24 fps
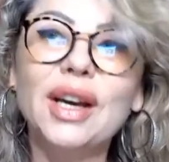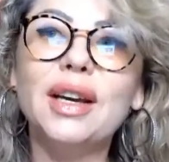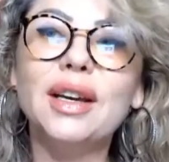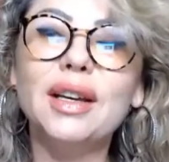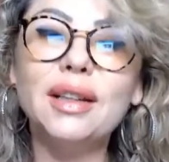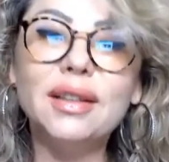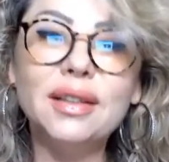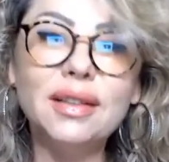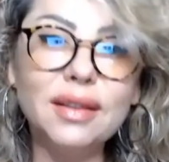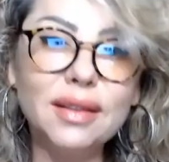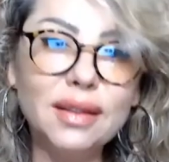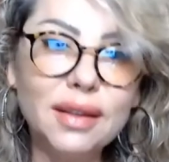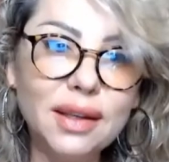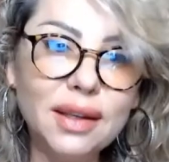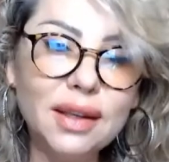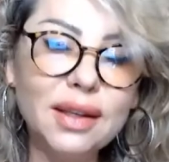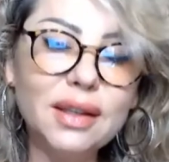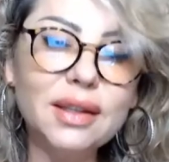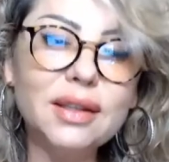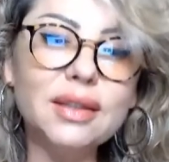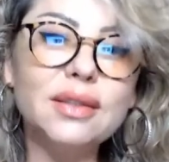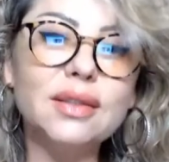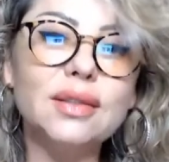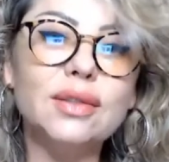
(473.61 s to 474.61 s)
It
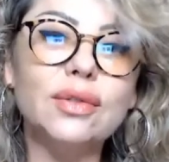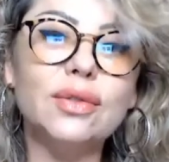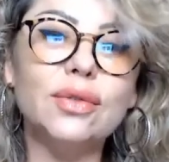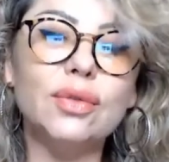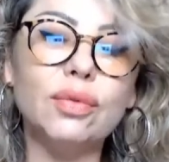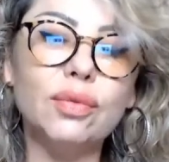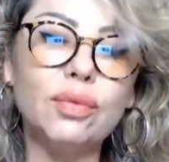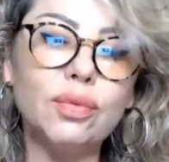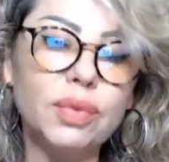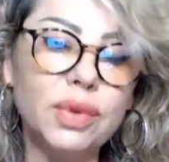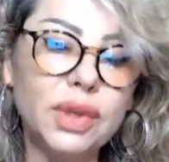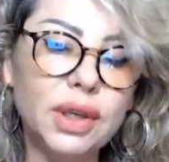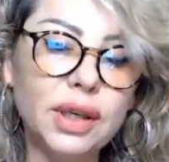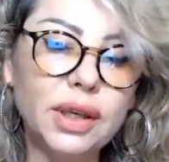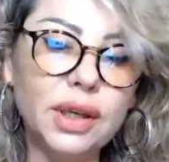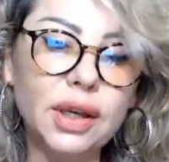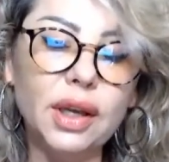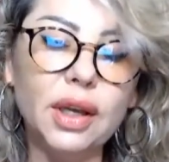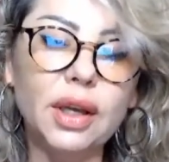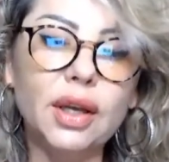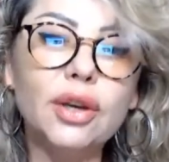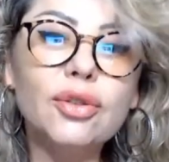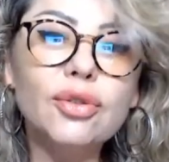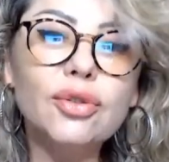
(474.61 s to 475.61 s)
needs to be
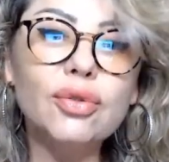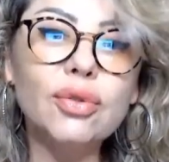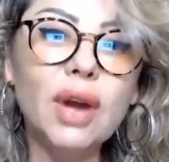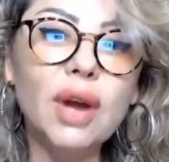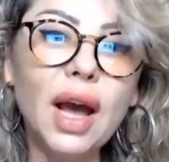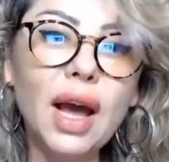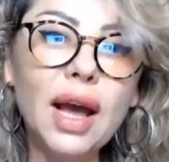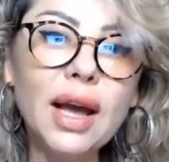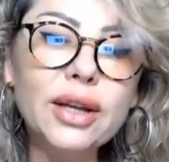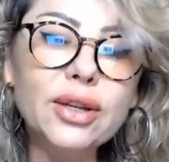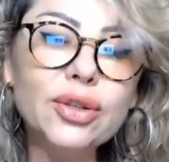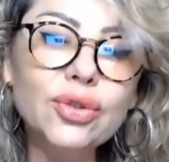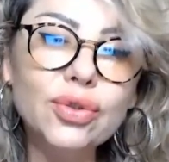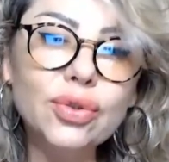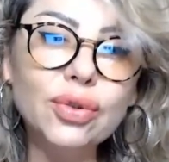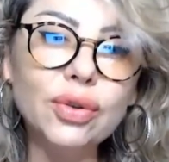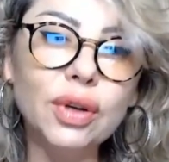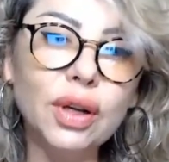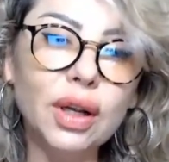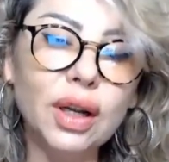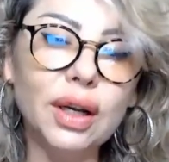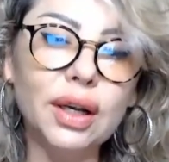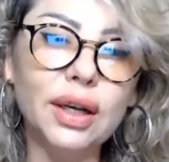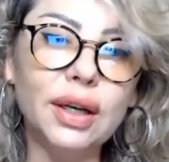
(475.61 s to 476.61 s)

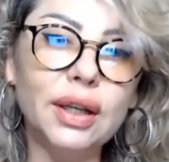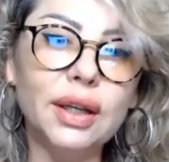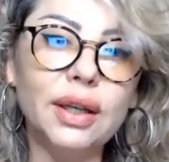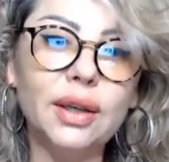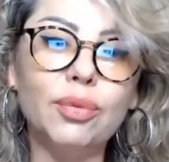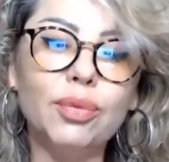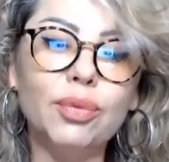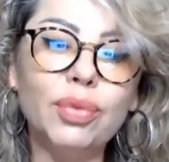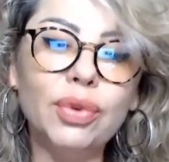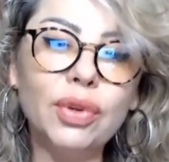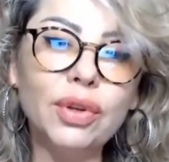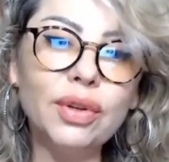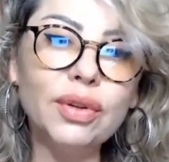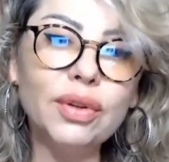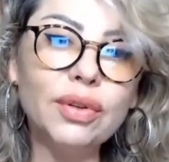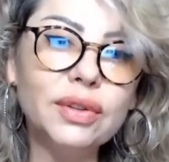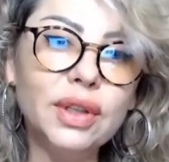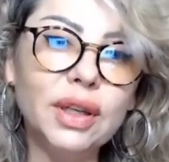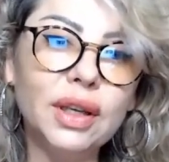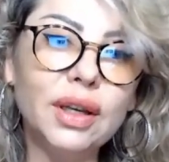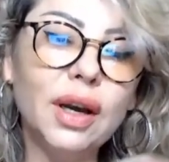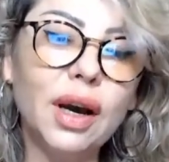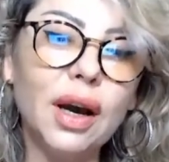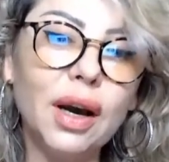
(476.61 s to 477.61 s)
gradually
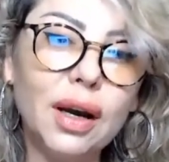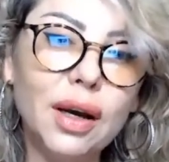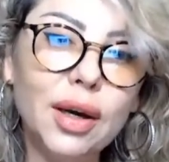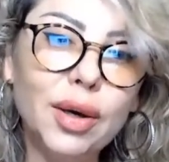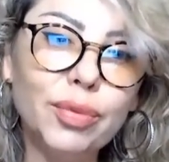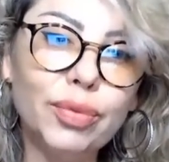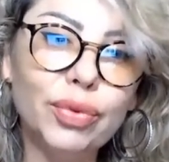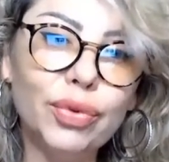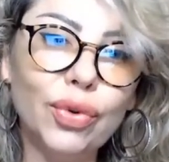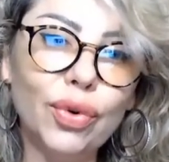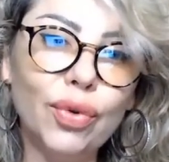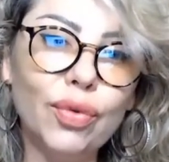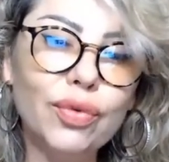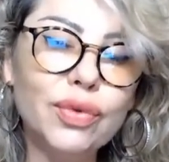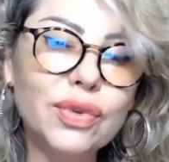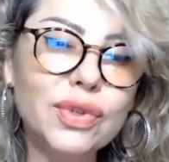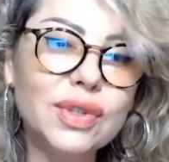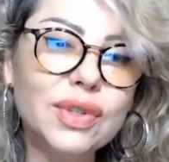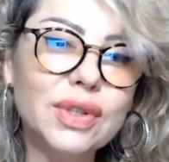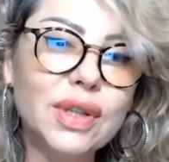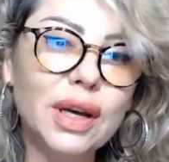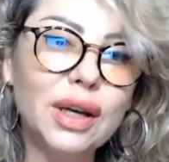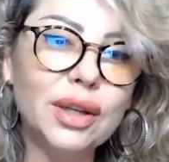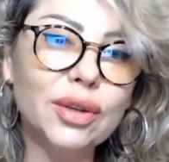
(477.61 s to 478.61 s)
building up
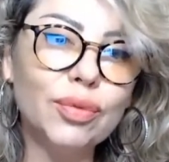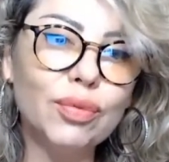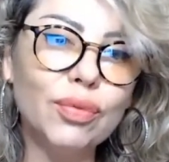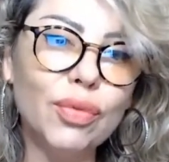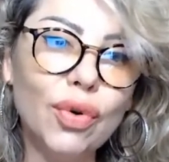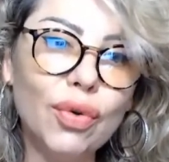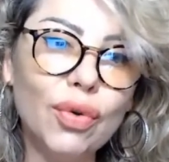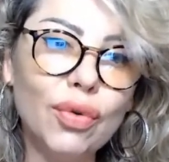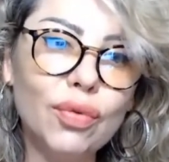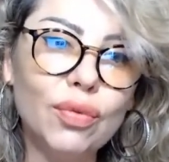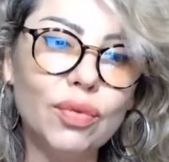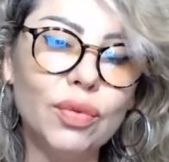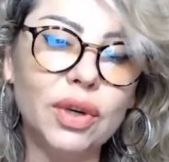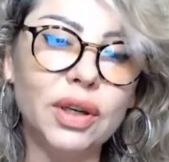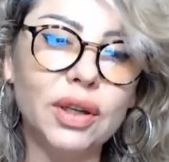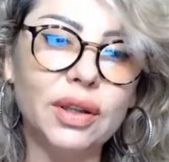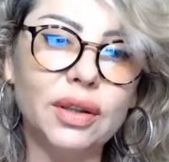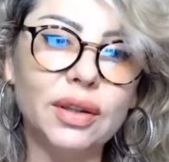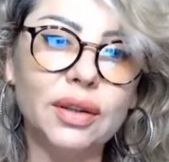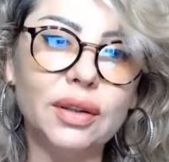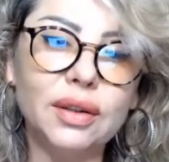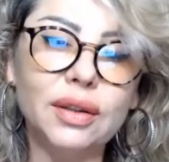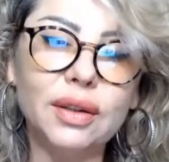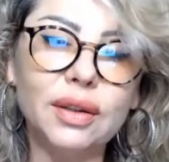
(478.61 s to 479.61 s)
towards that
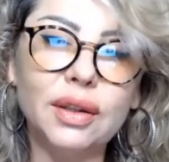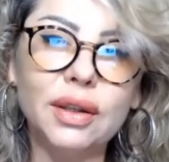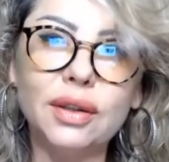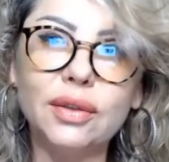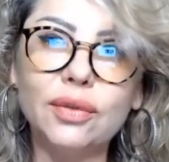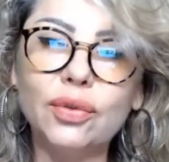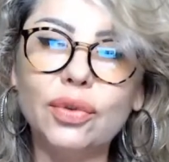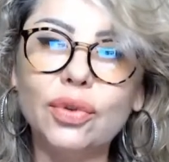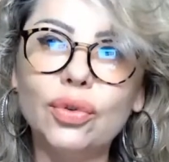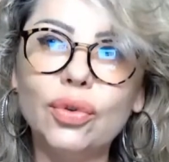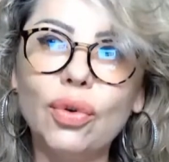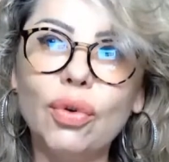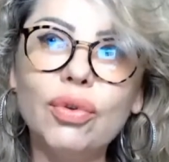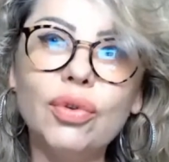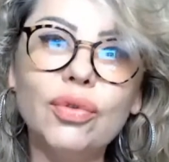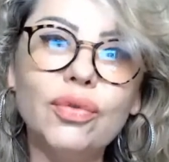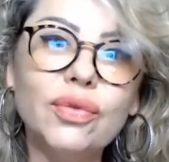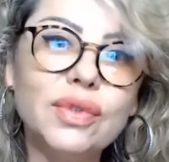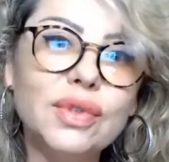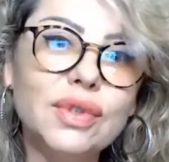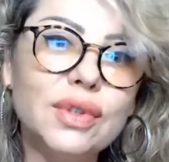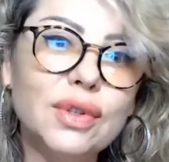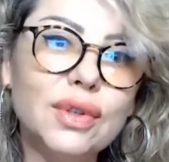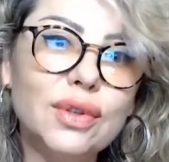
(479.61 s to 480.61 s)
moment. And
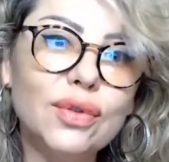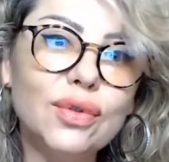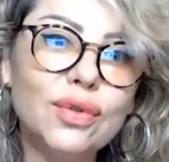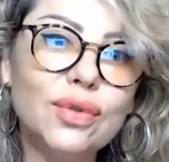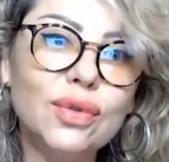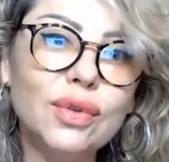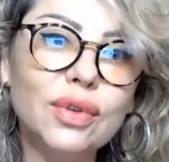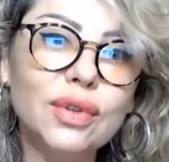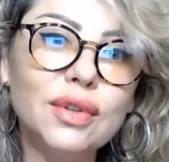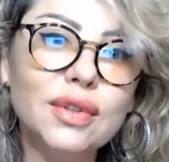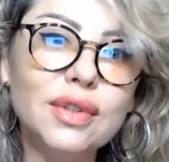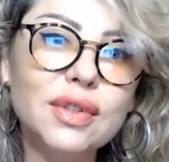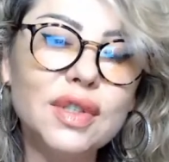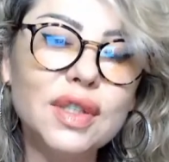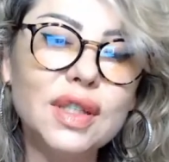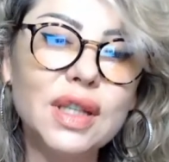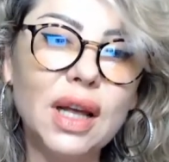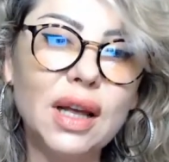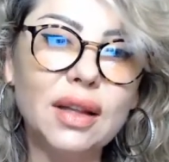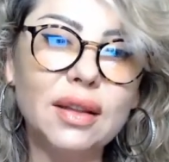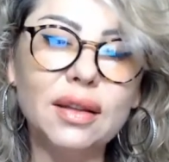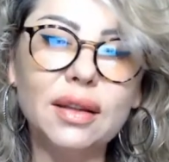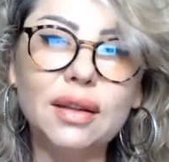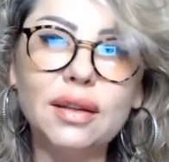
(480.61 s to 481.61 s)
photographers need to
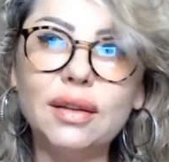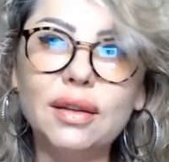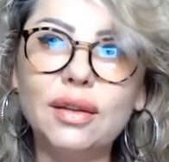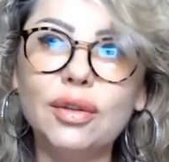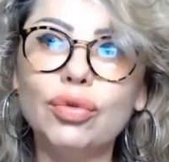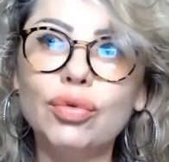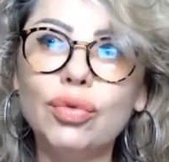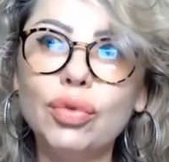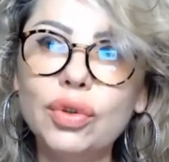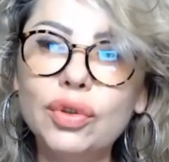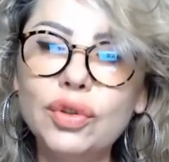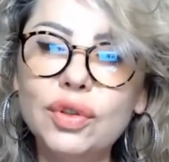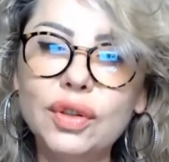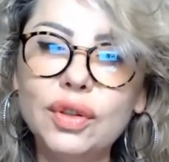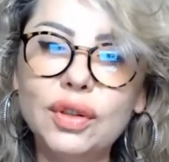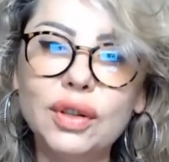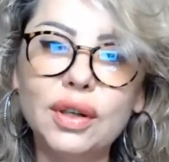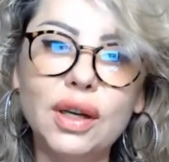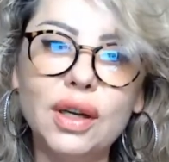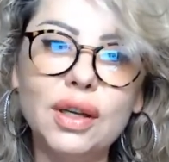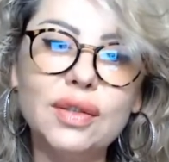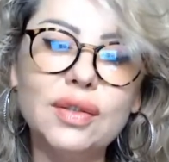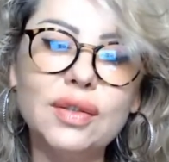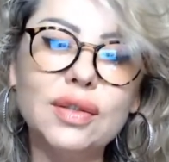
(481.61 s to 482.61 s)
understand that erotic
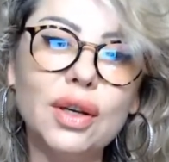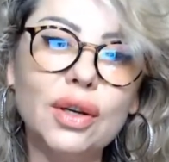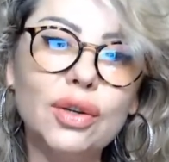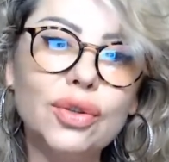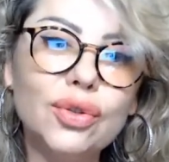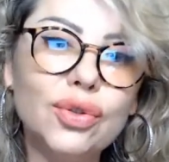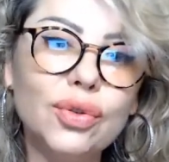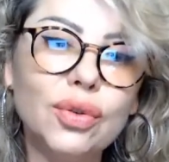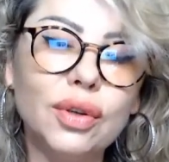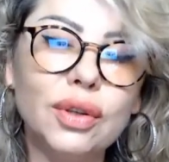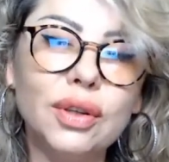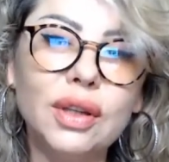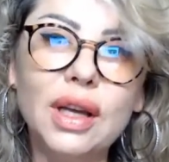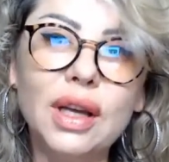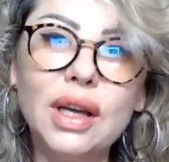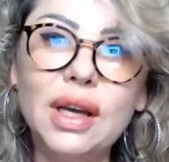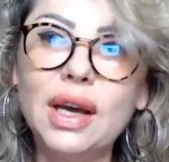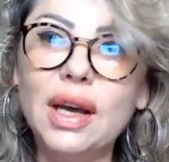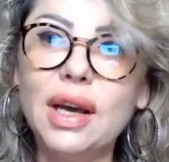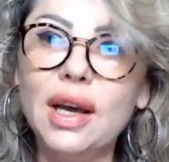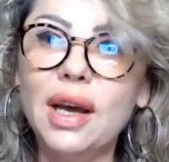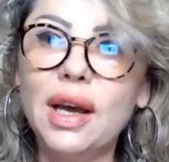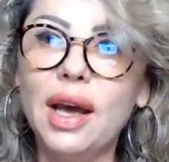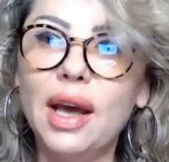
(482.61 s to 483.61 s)
and sexual
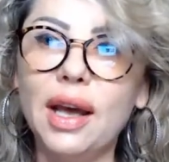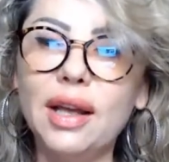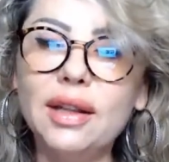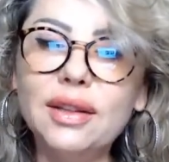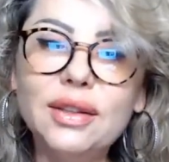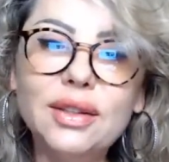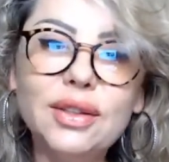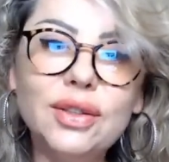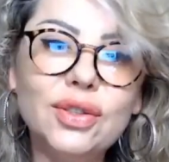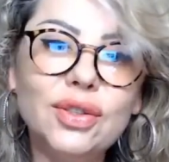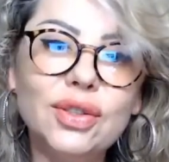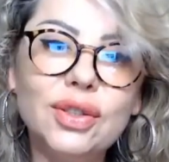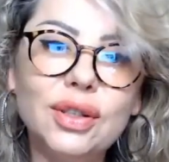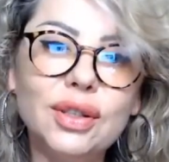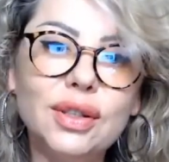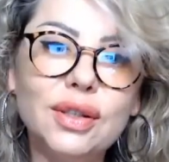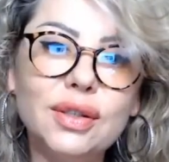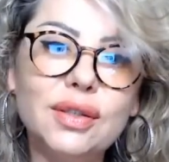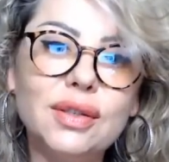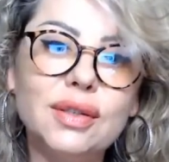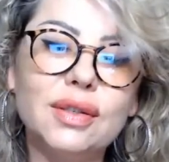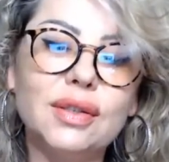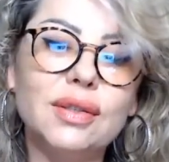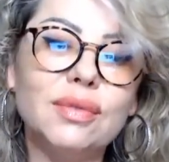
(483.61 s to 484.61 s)
energy
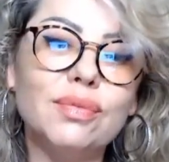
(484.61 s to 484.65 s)
is